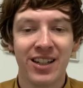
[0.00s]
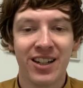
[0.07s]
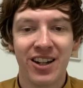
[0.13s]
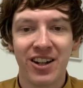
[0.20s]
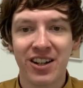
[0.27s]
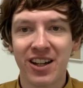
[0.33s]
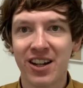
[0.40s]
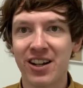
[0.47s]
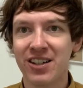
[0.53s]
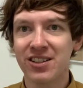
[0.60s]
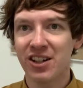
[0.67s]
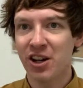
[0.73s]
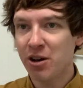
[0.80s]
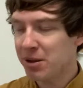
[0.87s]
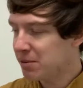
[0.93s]
Okay guys, I
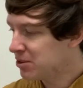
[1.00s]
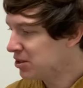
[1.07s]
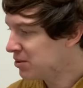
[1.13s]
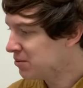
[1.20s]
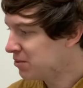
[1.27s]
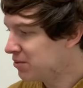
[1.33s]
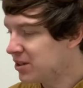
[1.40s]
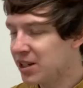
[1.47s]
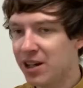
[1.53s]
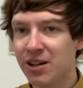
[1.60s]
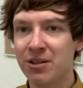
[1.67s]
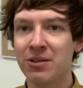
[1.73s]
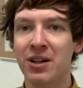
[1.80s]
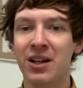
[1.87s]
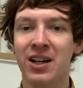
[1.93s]
hope that was a useful video.
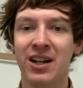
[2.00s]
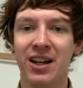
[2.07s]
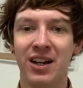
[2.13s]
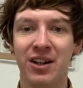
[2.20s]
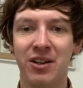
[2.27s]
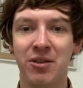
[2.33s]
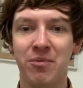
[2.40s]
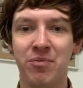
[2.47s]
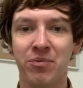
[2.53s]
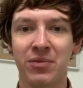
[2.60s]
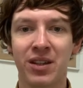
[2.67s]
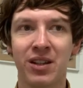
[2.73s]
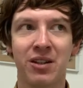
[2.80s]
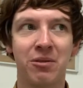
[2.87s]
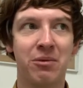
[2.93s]

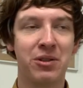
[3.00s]
We